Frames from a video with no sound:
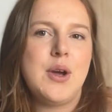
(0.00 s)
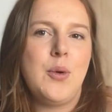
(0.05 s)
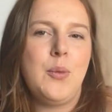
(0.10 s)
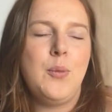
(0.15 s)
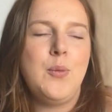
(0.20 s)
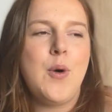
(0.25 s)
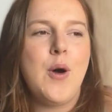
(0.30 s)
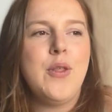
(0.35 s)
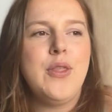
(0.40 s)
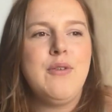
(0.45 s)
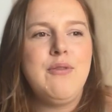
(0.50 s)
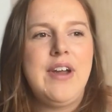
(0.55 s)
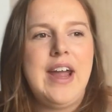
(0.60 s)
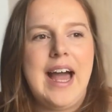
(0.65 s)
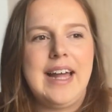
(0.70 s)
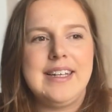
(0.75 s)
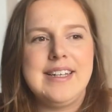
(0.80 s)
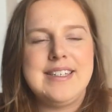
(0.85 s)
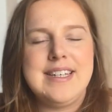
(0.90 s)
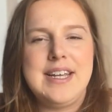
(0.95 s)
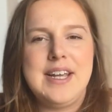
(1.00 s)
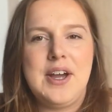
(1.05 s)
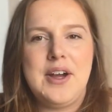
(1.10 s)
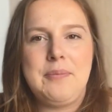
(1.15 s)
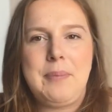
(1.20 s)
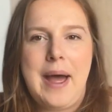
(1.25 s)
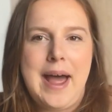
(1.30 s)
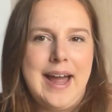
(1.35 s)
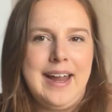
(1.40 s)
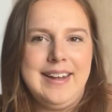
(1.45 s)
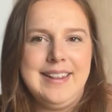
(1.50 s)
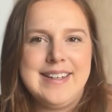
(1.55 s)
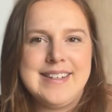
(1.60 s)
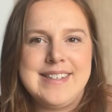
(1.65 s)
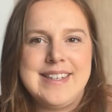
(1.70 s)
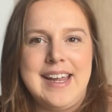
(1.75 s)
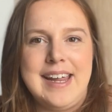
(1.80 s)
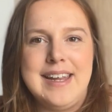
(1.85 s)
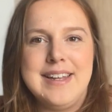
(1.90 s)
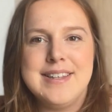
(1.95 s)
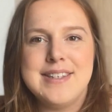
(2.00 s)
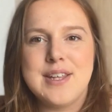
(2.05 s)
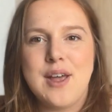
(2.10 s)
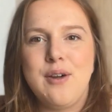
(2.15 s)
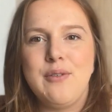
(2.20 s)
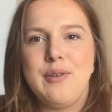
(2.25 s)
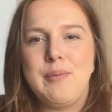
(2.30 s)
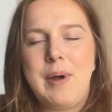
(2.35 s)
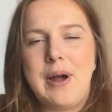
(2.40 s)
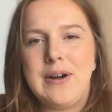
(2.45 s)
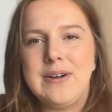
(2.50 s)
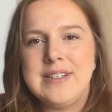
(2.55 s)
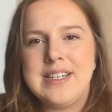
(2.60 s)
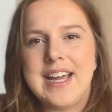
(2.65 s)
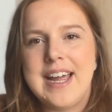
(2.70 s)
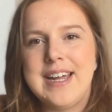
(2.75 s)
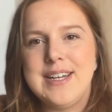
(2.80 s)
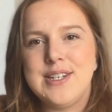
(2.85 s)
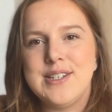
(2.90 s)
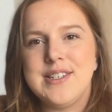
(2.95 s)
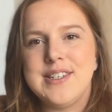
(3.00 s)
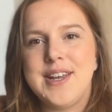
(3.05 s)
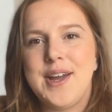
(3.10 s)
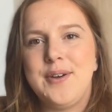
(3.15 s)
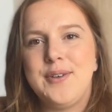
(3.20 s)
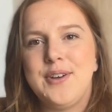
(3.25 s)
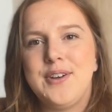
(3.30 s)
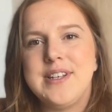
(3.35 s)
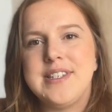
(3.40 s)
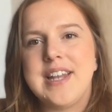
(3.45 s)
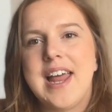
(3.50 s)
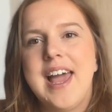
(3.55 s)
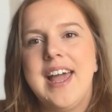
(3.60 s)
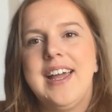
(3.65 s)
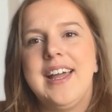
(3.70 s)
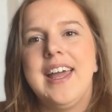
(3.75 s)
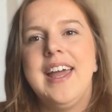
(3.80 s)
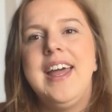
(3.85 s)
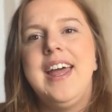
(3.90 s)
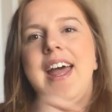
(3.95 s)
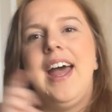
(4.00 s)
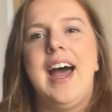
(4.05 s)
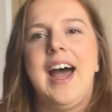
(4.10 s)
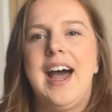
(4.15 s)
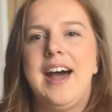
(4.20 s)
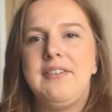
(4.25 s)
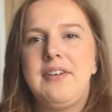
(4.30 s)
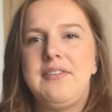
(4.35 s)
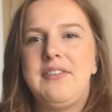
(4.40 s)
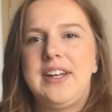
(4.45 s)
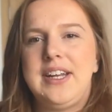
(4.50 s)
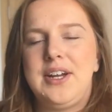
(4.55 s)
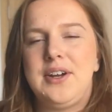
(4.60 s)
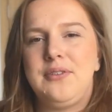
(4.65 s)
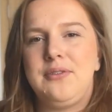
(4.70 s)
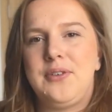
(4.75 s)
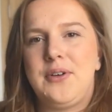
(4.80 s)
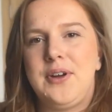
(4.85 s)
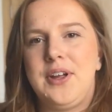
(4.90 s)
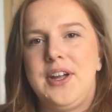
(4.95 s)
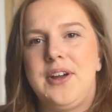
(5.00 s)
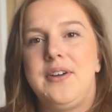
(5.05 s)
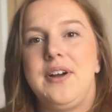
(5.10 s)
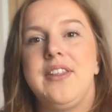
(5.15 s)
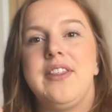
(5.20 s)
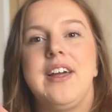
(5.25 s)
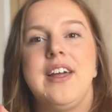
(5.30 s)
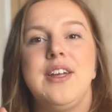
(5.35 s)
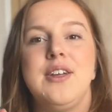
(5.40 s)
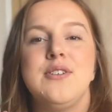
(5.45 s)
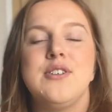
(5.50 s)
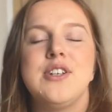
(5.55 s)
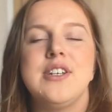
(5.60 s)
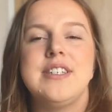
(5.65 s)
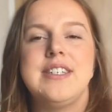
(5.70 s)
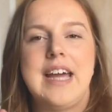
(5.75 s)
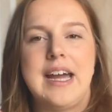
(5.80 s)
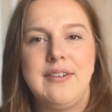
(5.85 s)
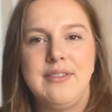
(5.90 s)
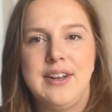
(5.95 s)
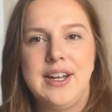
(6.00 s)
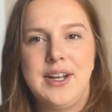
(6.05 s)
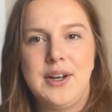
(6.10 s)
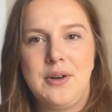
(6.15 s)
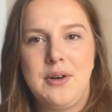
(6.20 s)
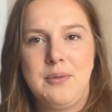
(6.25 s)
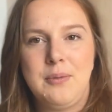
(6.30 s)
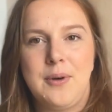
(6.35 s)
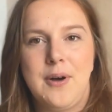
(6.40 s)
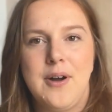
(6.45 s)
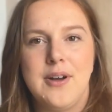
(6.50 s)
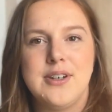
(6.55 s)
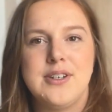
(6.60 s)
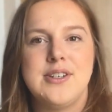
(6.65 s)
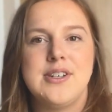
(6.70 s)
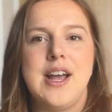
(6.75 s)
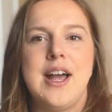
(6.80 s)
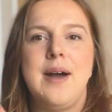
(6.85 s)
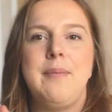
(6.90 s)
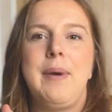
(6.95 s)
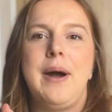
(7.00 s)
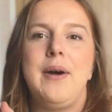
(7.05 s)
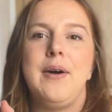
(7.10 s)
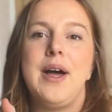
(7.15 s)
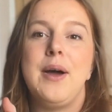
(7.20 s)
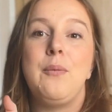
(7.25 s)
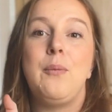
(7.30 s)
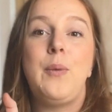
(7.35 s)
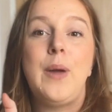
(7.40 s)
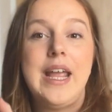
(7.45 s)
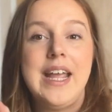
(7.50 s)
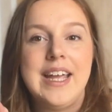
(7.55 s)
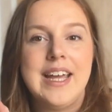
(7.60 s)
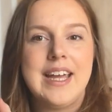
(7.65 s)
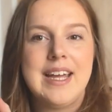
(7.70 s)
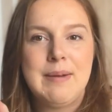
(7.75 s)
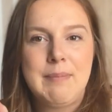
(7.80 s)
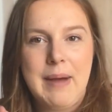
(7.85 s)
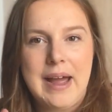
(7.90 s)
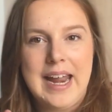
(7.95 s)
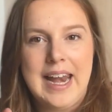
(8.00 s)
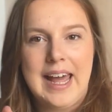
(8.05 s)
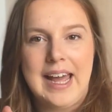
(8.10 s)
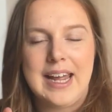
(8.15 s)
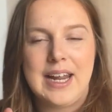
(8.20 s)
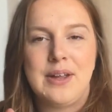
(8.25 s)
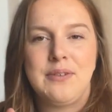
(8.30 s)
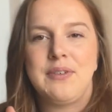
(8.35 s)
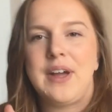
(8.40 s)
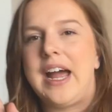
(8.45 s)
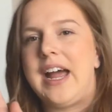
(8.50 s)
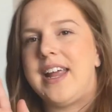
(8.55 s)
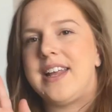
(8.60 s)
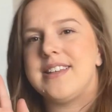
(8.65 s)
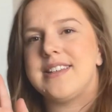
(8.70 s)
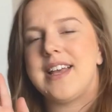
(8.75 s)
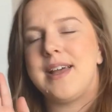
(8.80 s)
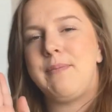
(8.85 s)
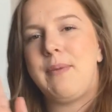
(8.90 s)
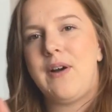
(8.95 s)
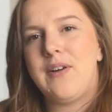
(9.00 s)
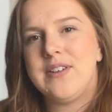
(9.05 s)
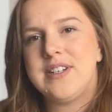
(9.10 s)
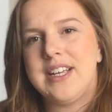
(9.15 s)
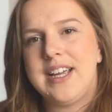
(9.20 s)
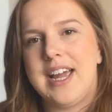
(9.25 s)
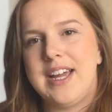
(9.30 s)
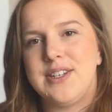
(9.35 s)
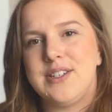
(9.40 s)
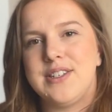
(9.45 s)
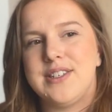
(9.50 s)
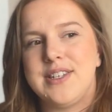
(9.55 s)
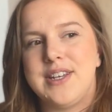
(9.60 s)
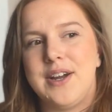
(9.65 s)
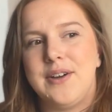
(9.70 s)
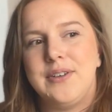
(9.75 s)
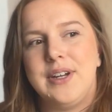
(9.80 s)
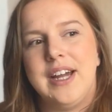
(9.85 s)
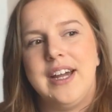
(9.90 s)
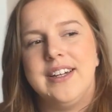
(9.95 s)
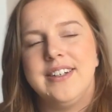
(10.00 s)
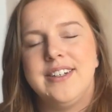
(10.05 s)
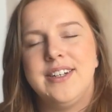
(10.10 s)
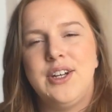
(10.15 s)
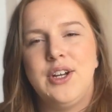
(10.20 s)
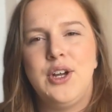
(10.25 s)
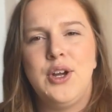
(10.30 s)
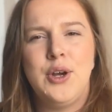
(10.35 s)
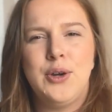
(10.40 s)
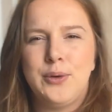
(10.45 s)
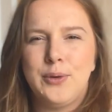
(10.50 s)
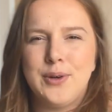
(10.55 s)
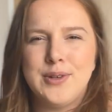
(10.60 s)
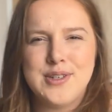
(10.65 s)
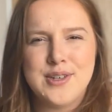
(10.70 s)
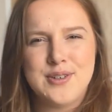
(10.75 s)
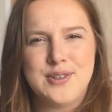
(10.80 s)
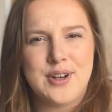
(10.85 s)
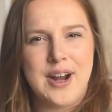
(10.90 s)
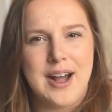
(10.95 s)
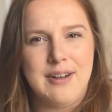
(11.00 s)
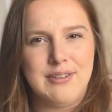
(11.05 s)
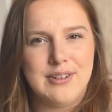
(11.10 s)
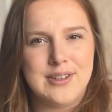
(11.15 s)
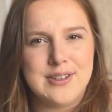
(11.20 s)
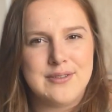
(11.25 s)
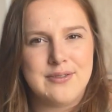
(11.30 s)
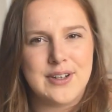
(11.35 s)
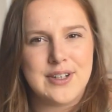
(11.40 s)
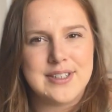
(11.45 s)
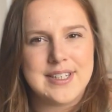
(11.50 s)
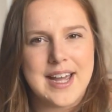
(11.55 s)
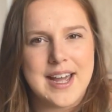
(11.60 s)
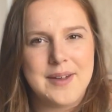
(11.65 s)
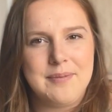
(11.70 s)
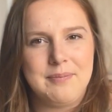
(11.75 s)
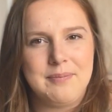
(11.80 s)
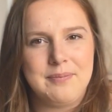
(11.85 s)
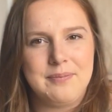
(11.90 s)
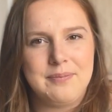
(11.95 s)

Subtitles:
what the reality of behind the scenes of a marketing agency owner is like, I have a video for you that you should definitely go and watch about a week in my life as a marketing agency owner who also travels full time.